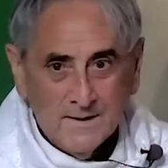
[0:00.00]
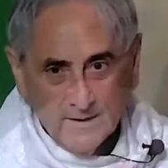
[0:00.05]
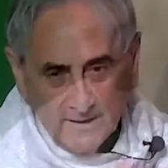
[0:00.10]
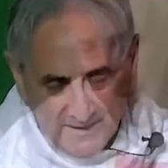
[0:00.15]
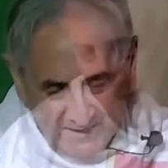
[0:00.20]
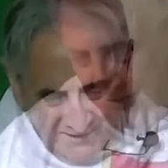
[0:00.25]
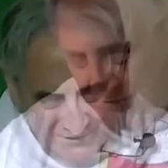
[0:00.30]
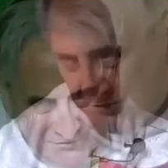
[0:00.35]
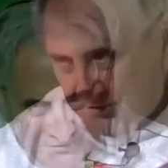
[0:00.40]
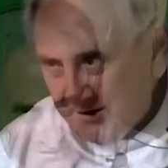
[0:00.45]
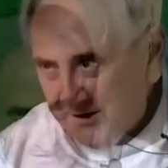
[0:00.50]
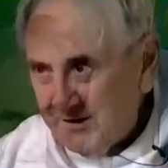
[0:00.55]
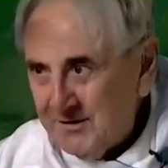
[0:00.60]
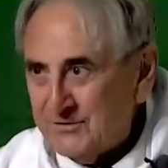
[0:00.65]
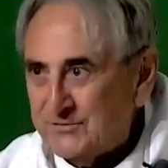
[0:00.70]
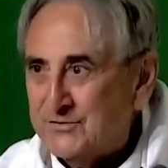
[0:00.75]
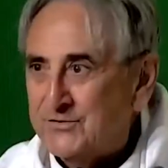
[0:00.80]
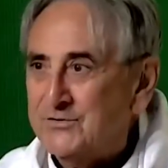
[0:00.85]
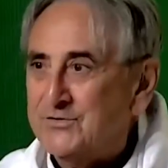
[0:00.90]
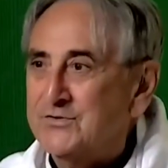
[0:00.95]
And
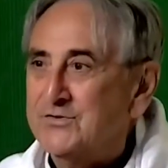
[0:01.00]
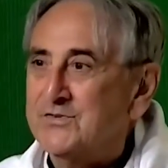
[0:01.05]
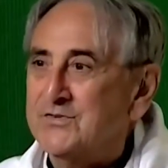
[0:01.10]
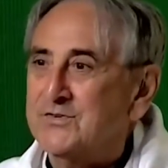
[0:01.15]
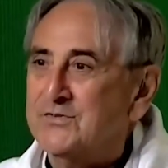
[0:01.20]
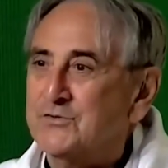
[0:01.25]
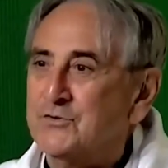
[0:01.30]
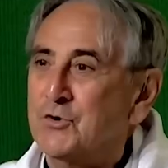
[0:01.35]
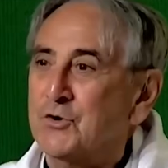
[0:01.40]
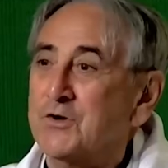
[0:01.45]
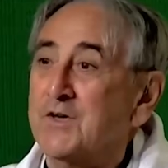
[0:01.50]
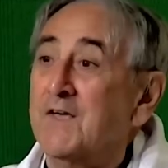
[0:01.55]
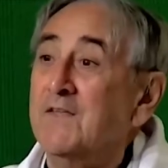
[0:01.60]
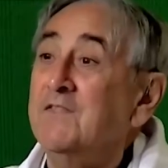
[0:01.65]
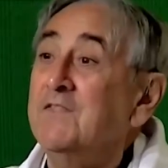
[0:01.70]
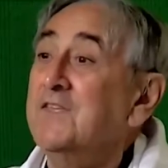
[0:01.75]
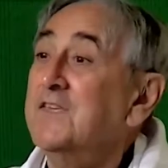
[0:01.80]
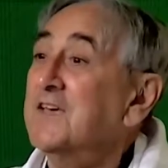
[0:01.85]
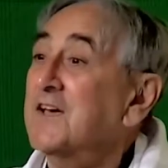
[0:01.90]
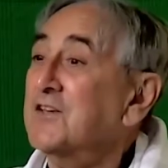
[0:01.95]
Jesus took in
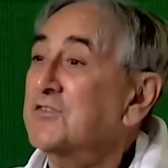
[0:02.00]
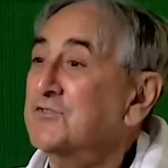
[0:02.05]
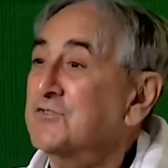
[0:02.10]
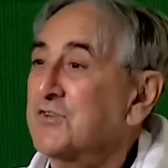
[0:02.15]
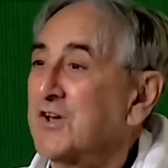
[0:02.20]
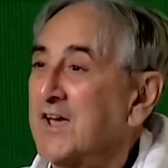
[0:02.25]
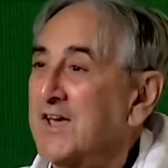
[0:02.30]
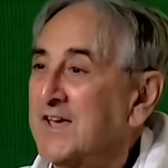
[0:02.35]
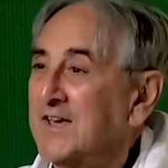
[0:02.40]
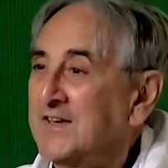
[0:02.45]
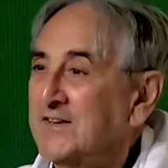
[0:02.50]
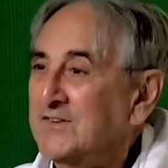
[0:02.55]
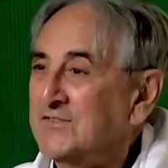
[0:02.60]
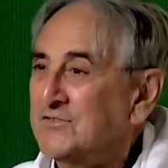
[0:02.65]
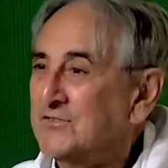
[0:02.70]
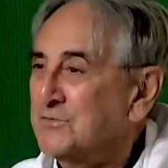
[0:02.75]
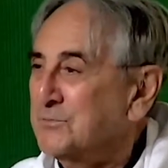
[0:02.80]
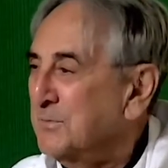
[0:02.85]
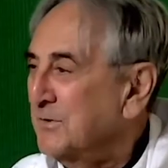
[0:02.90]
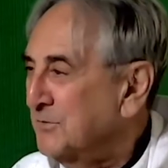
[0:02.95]
the
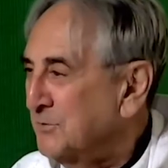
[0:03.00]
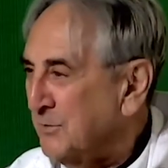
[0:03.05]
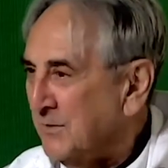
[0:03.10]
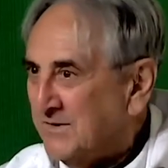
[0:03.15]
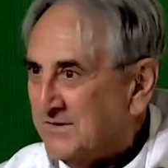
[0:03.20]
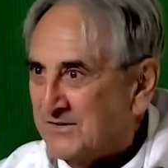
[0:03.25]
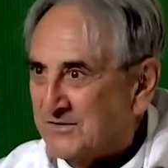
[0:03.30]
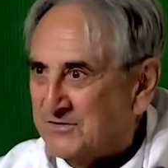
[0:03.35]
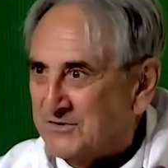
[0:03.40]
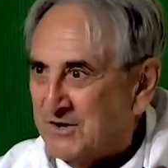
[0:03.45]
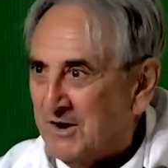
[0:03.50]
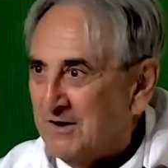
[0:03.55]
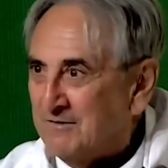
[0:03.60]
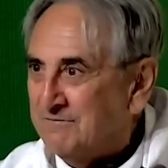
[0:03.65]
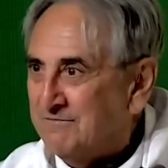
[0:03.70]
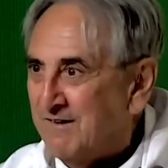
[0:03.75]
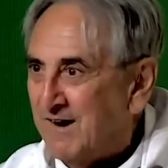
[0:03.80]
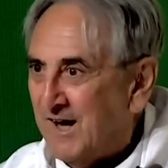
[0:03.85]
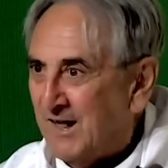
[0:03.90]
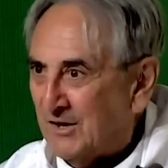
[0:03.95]
exchange between his young
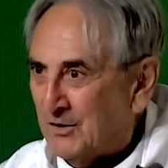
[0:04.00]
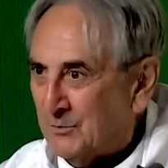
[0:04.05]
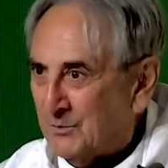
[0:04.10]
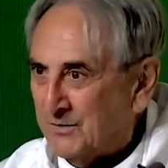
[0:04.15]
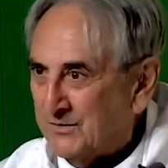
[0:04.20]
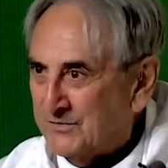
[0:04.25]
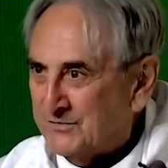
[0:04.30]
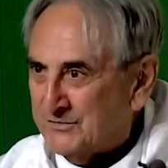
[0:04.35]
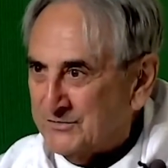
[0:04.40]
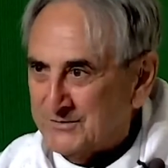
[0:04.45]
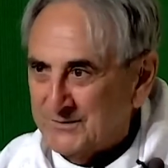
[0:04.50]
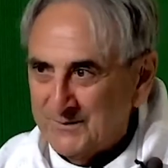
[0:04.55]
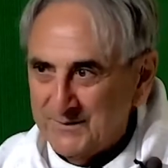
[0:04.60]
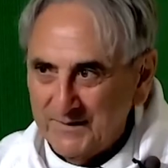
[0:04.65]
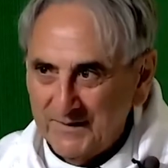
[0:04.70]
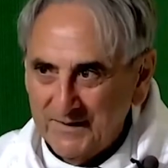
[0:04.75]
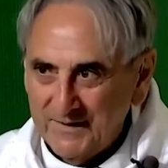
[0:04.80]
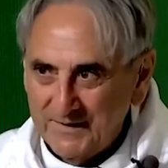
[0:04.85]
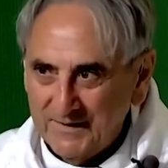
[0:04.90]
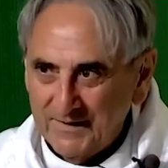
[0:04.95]
followers,
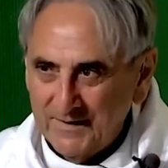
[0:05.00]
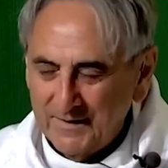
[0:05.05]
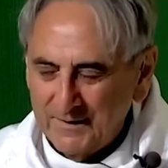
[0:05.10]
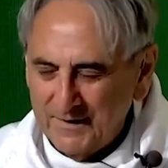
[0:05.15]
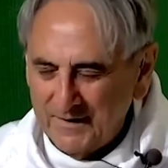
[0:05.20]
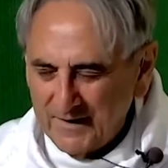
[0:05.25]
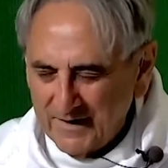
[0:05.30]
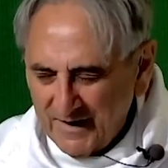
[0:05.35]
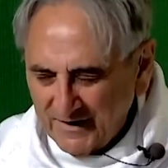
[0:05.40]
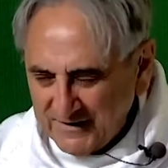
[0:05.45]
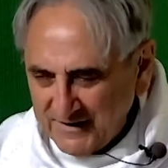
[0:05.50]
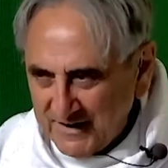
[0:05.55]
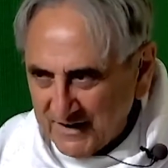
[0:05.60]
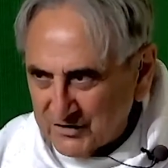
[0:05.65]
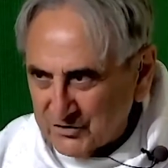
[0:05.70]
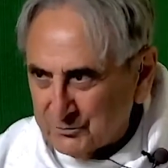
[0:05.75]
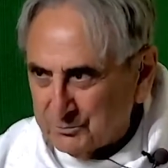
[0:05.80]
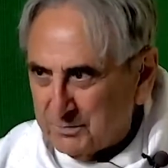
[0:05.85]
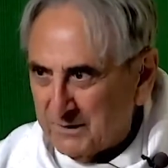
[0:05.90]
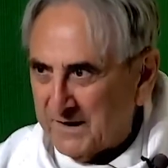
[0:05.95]
and he
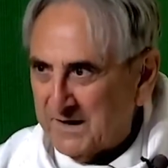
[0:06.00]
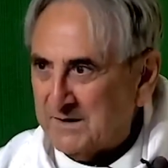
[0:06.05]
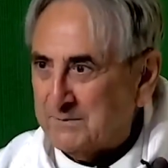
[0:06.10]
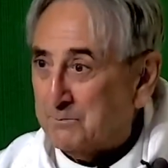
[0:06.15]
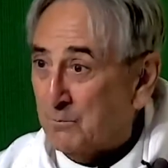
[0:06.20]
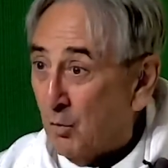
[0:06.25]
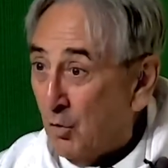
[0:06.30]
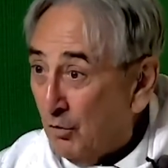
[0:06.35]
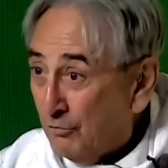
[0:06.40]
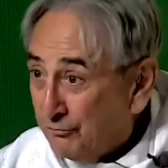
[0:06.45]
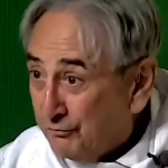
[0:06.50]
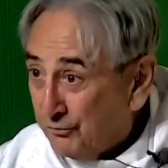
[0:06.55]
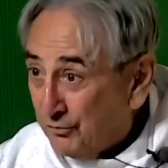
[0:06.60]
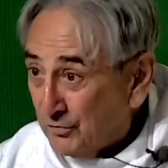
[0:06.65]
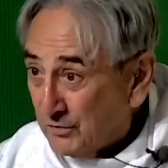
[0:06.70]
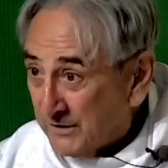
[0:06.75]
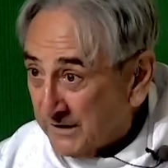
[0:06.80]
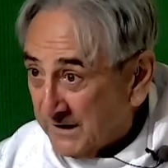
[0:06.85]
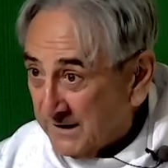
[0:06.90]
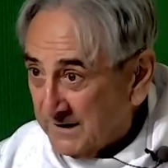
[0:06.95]
explained more
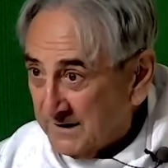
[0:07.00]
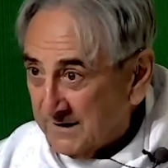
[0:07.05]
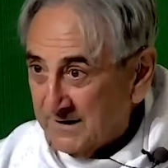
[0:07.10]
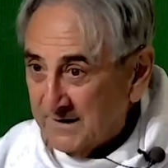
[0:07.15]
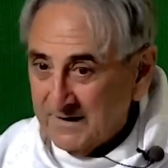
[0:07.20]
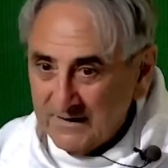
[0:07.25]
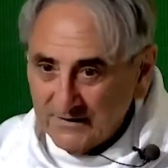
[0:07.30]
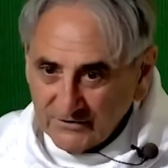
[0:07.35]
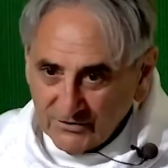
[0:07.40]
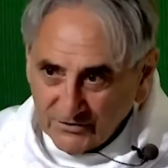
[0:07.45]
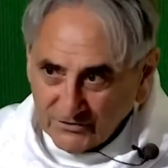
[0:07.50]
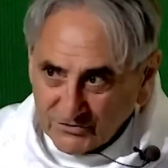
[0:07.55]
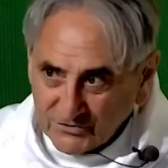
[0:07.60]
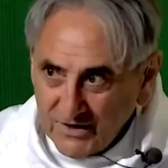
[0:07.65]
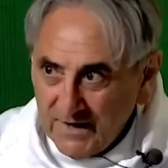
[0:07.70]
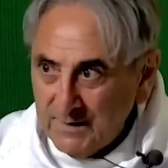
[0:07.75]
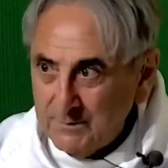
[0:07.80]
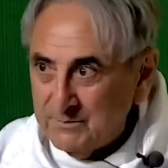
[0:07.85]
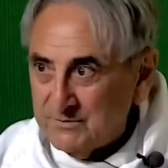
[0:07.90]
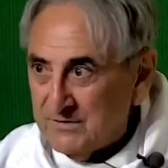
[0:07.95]
fully to
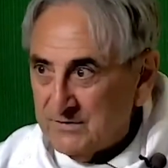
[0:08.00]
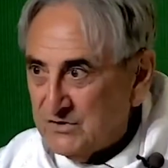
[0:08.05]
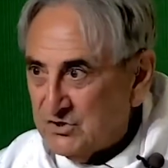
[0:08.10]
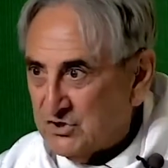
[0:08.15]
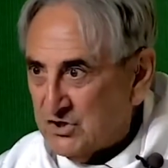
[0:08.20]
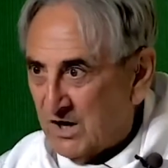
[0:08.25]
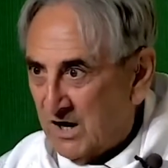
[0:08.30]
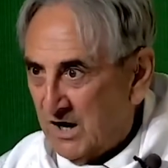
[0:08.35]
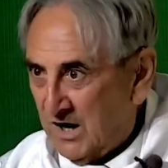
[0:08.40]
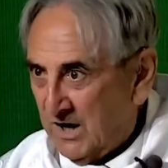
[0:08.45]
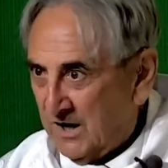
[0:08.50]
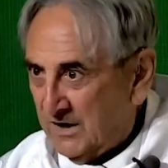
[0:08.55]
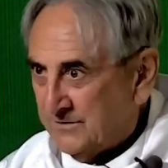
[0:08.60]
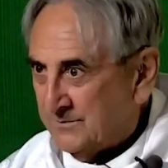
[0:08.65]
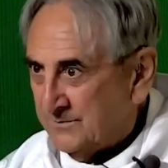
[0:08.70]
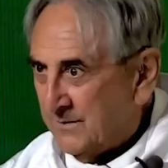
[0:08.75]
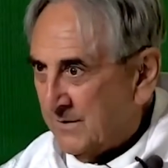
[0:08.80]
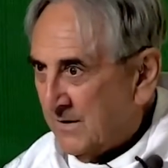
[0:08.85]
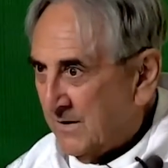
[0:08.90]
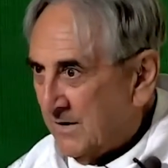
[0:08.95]
James and
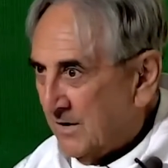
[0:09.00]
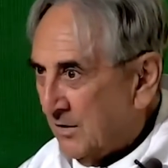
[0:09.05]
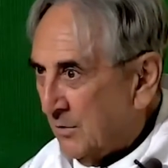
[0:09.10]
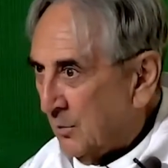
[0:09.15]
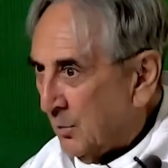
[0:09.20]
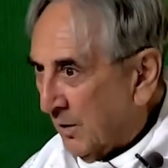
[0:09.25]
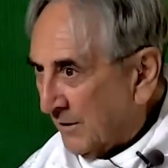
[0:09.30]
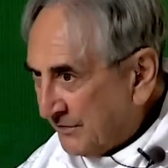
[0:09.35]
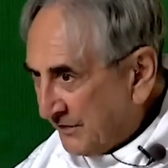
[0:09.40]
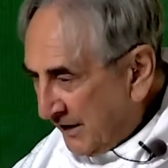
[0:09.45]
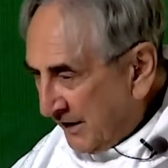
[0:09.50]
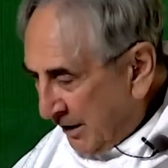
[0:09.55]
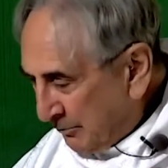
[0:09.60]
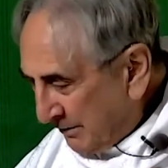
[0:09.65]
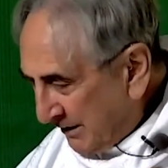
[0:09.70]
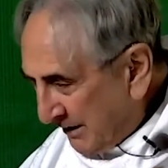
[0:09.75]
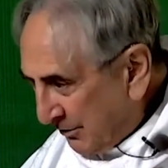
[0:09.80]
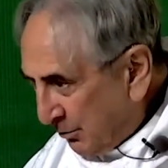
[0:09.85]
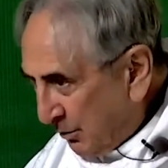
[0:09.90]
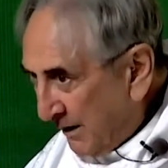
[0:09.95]
John what their
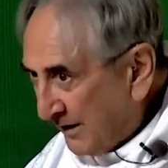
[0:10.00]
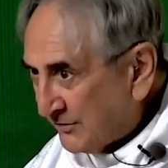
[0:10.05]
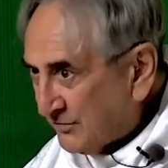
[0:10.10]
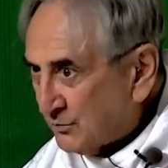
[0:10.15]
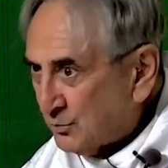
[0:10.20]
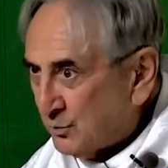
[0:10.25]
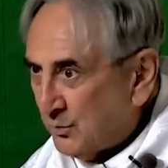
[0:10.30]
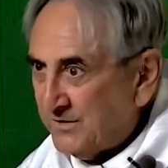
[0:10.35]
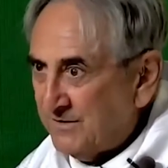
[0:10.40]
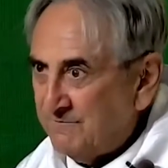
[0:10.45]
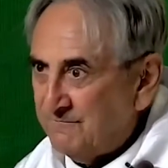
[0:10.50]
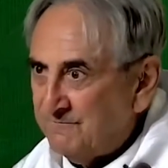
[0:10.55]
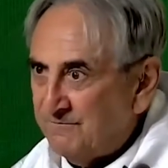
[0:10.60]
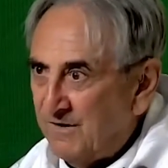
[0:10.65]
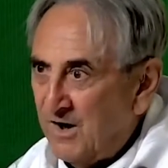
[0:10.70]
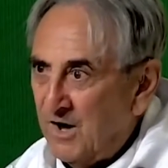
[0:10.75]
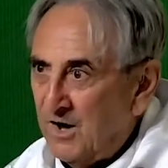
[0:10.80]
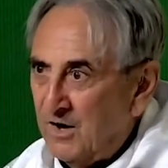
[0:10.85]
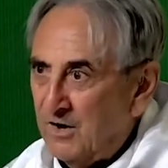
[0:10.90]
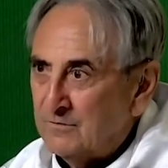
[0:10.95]
request would
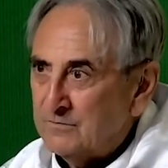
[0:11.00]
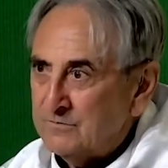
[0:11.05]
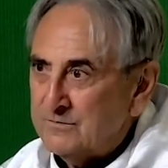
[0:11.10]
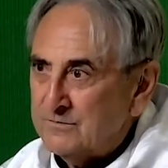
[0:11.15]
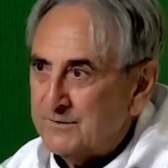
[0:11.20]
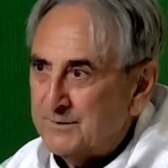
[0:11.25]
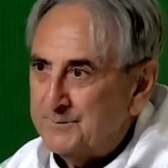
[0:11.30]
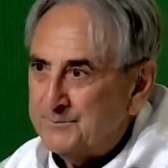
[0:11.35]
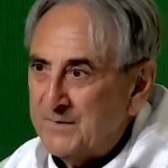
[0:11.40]
involve.